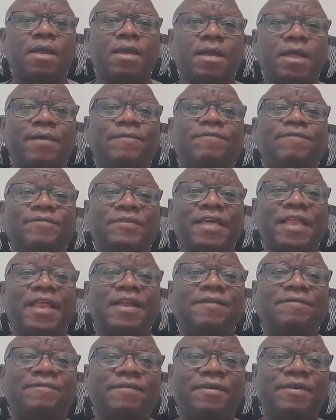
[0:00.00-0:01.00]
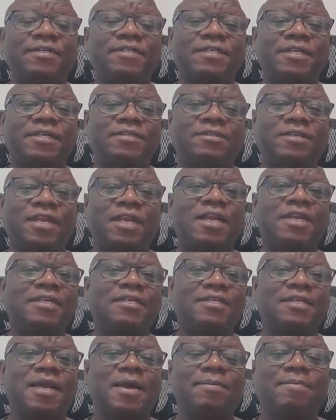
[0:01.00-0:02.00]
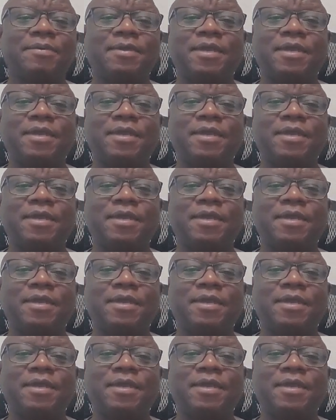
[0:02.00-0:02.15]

Like salary, for instance, salaries can